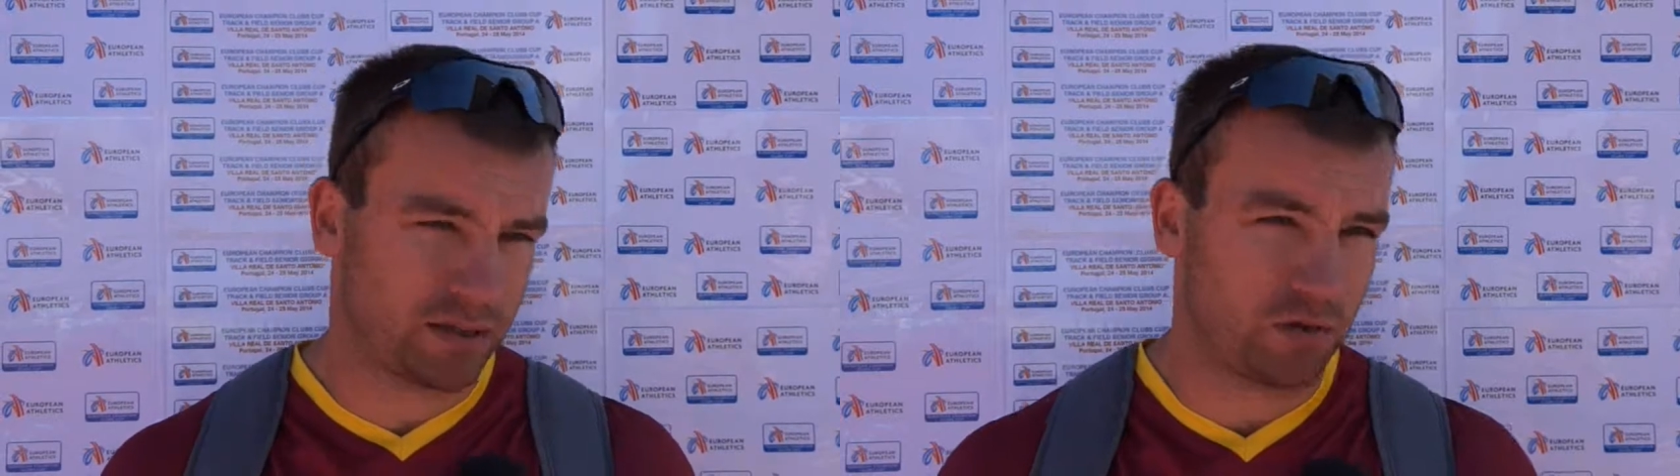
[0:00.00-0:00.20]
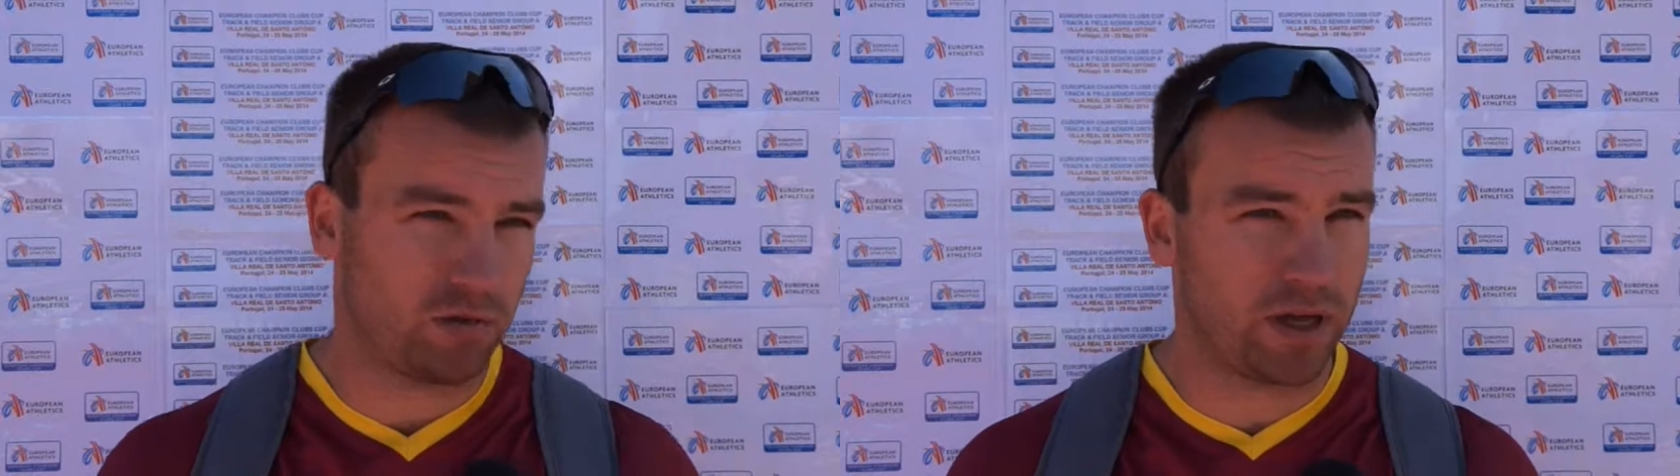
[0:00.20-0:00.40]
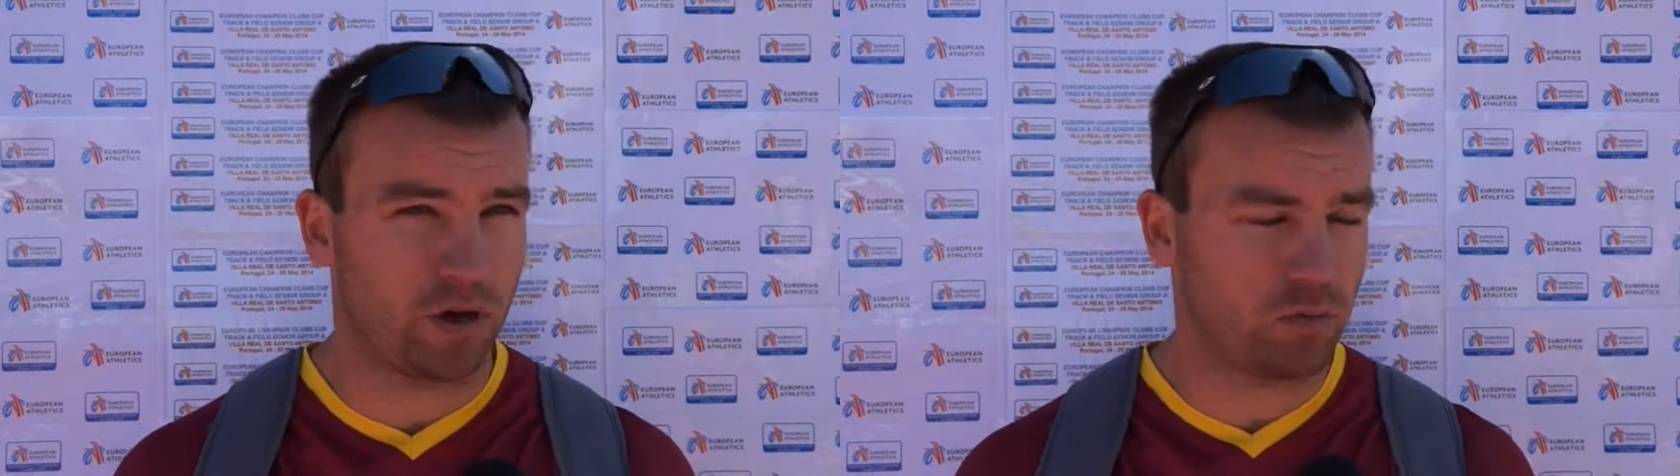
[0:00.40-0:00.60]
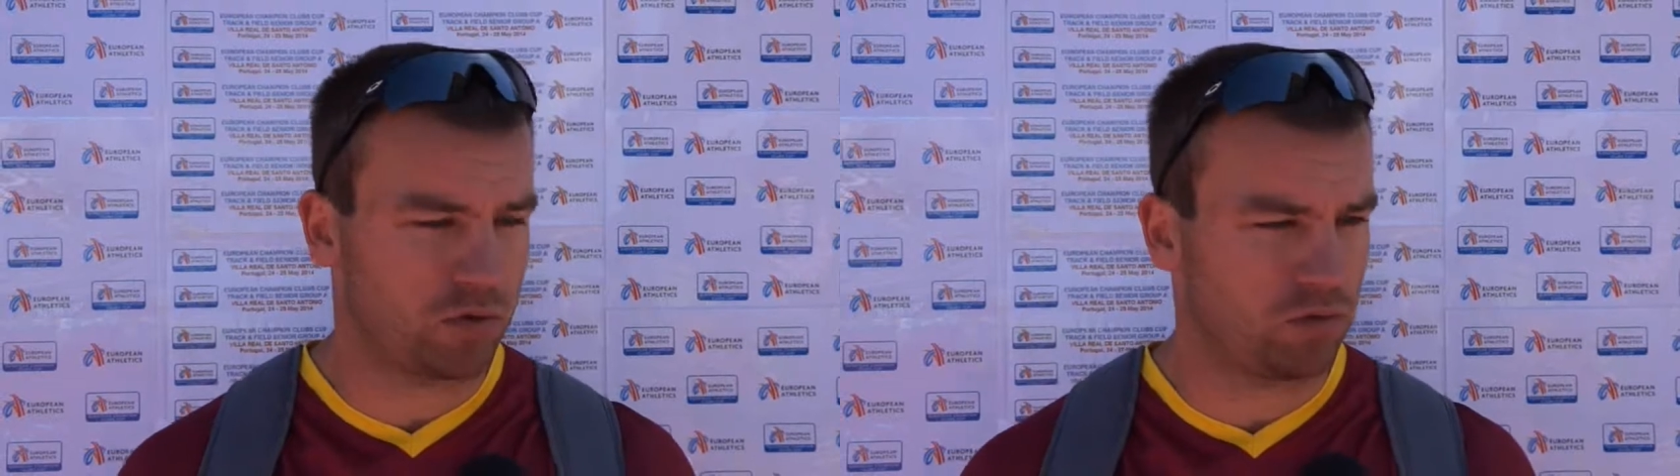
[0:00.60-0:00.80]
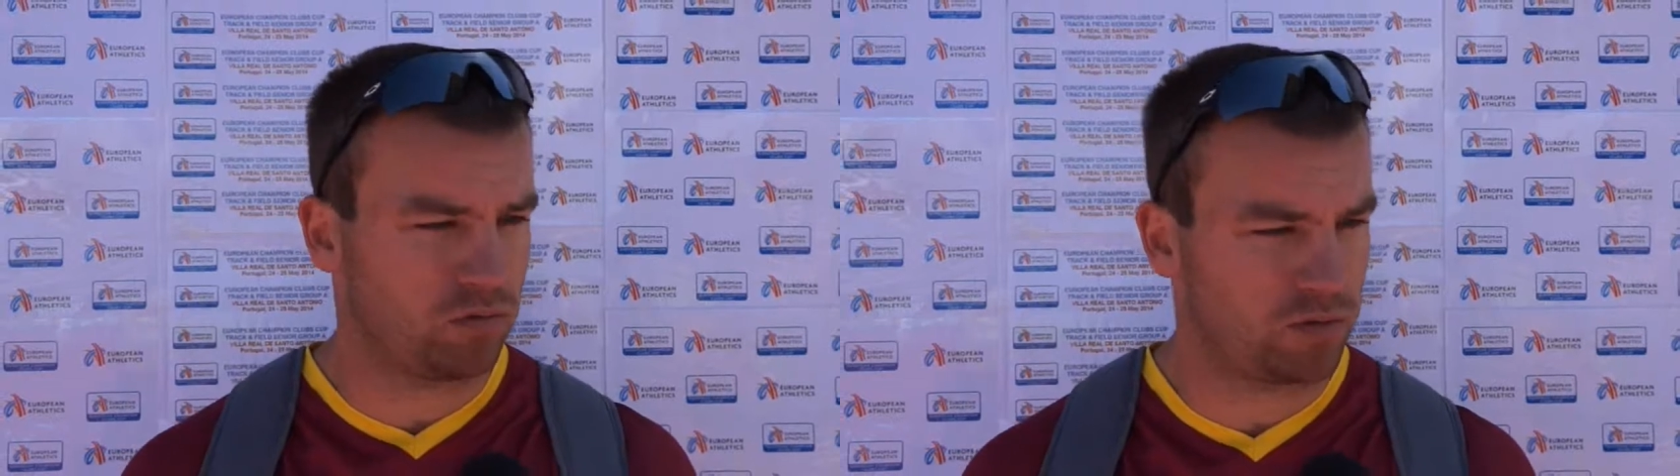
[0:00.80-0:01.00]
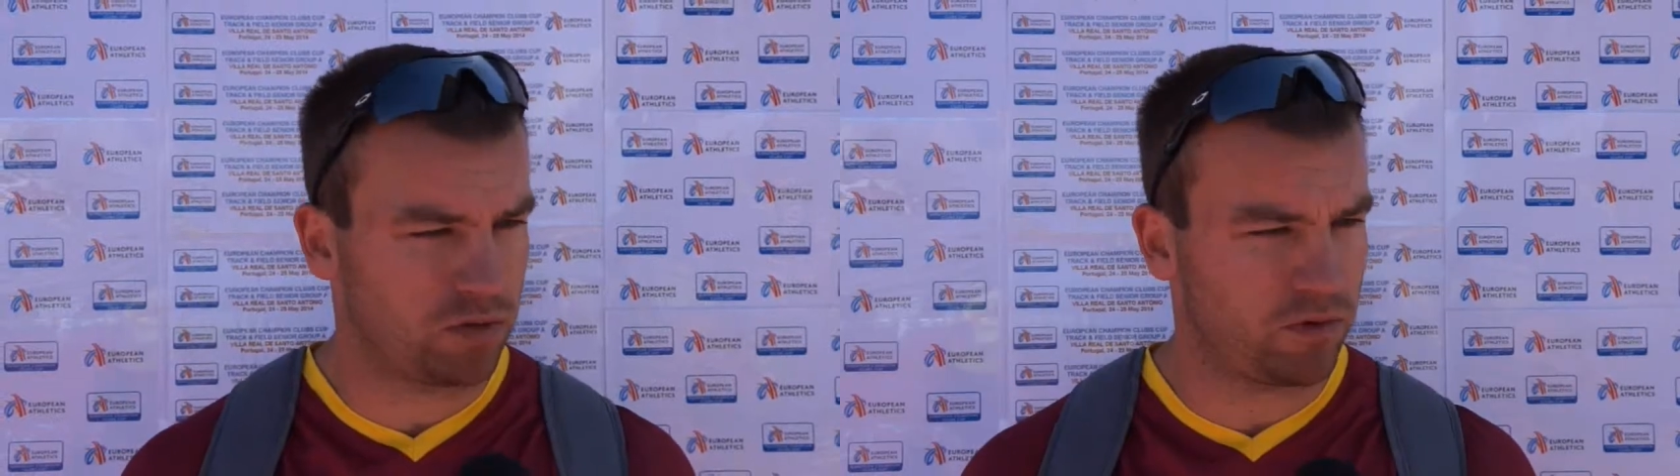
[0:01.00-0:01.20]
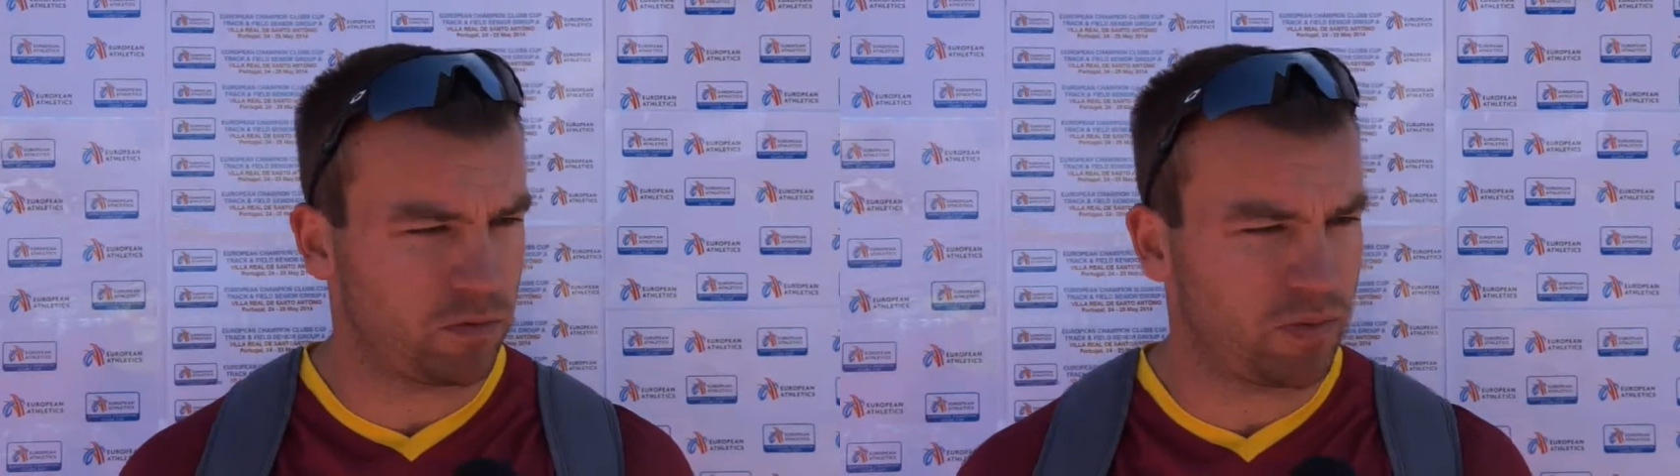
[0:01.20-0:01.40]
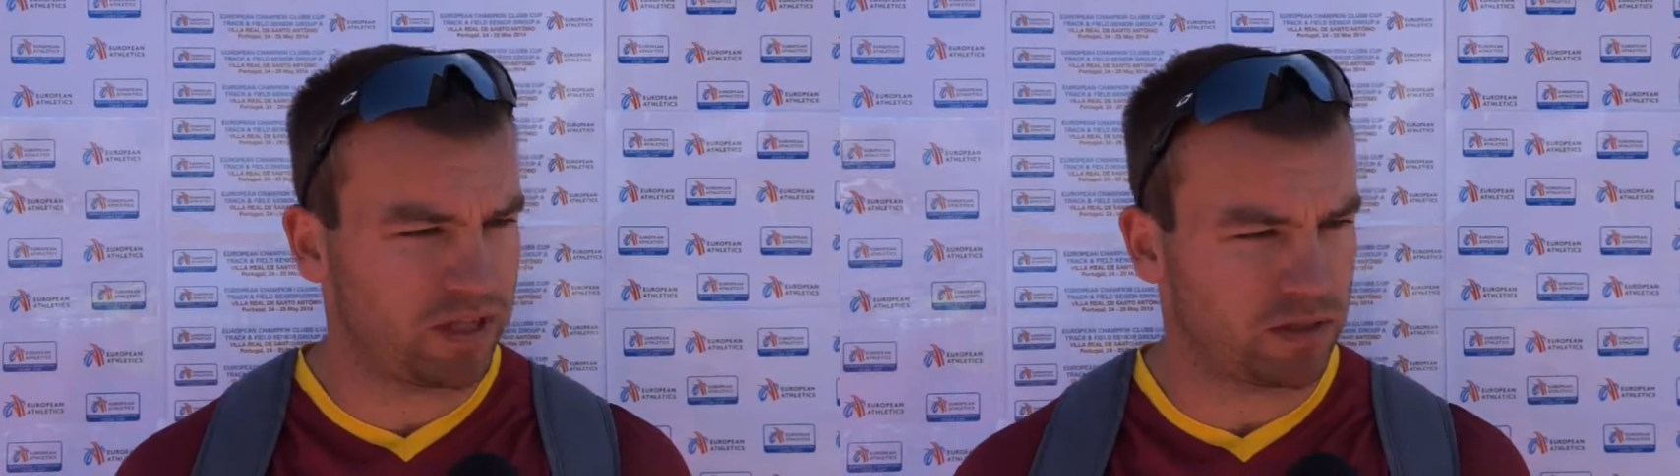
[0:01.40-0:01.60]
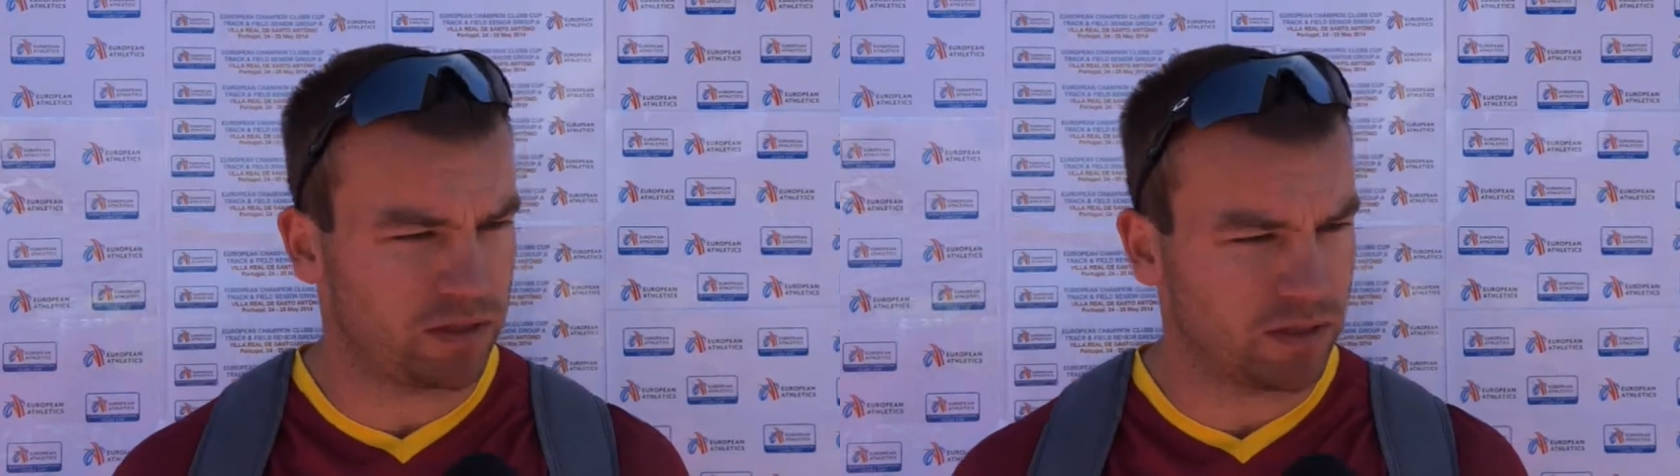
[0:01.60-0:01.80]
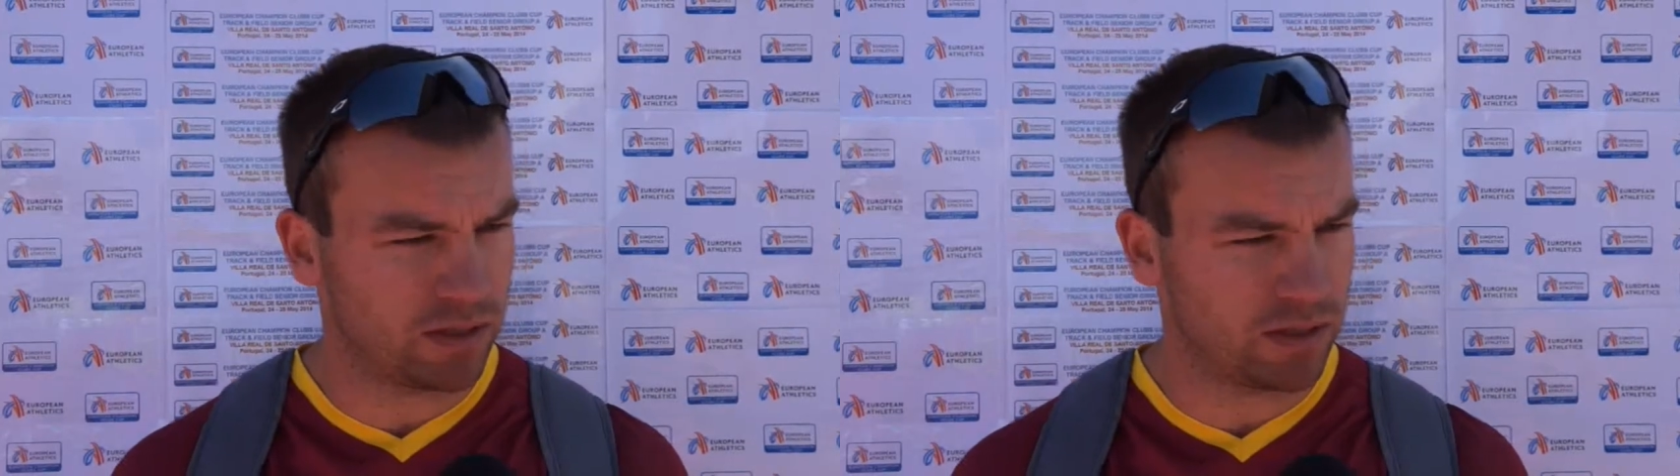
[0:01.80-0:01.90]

So I hope so. It will be better